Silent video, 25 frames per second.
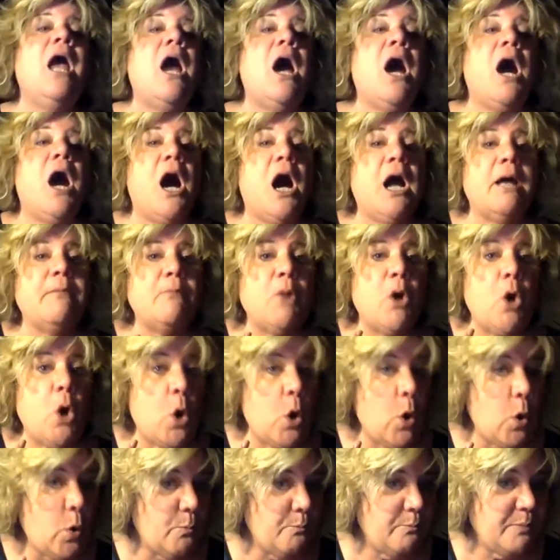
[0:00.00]
I'm
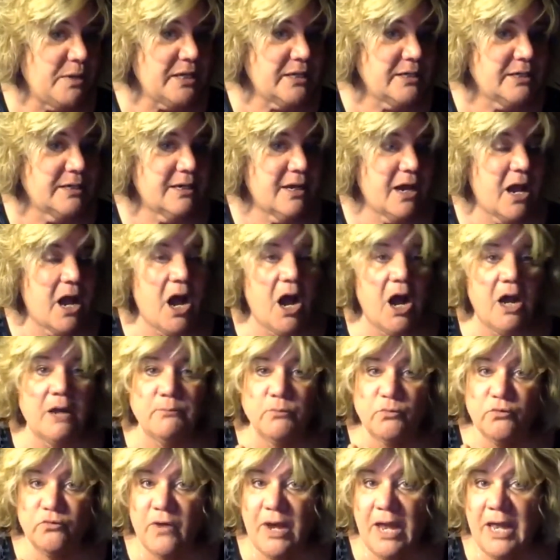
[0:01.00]
open,
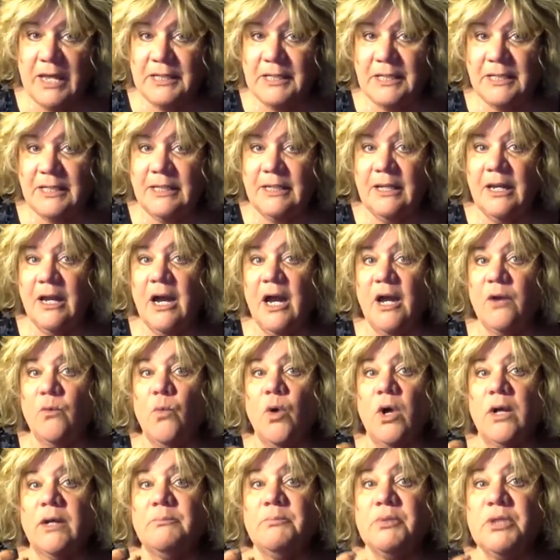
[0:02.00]
I'm ready, I
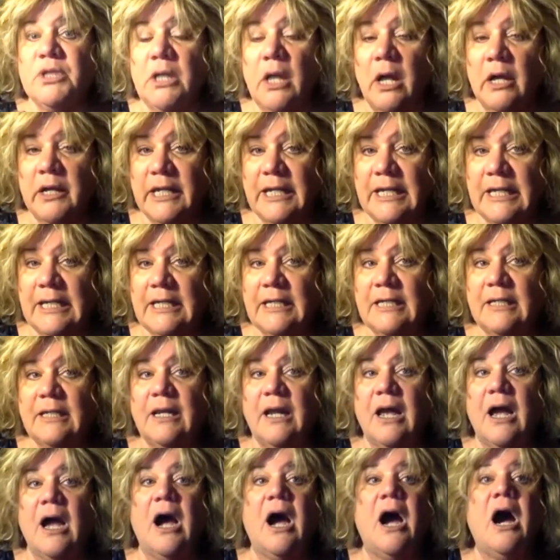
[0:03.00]
want to plug
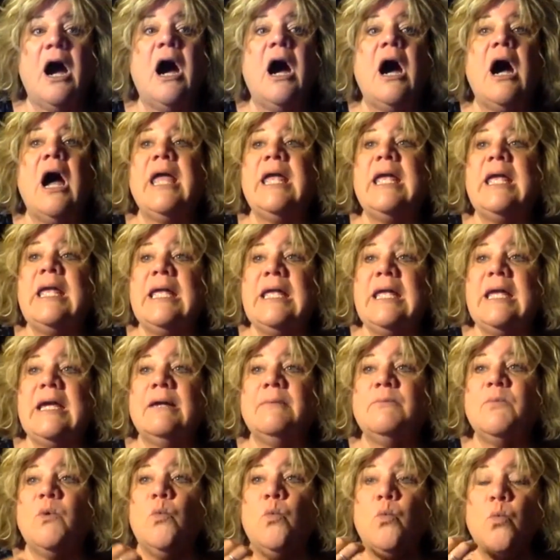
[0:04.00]
in, I
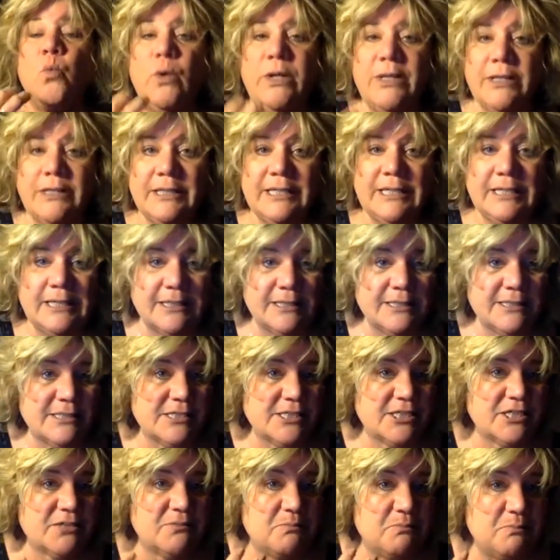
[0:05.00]
am willing
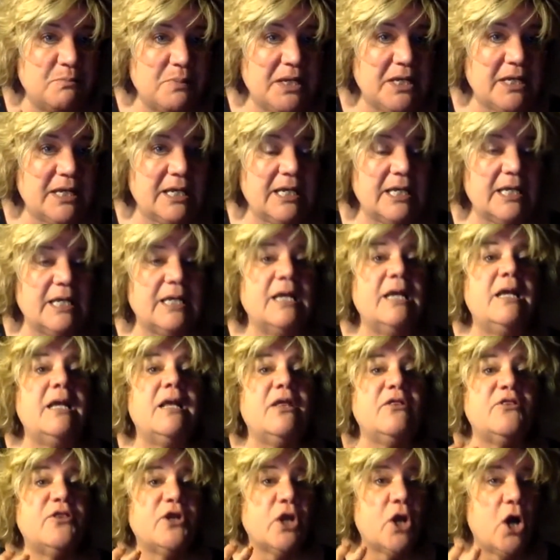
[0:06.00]
to be
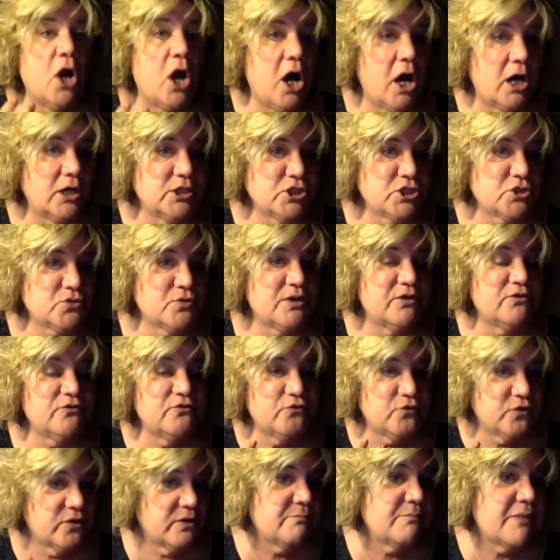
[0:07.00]
the conduit
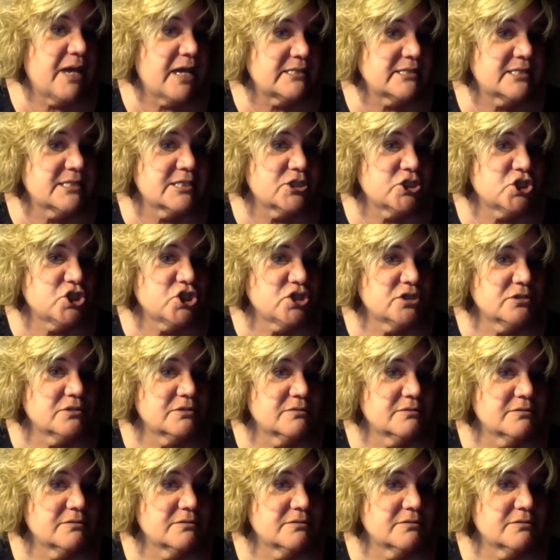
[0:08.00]
for the message.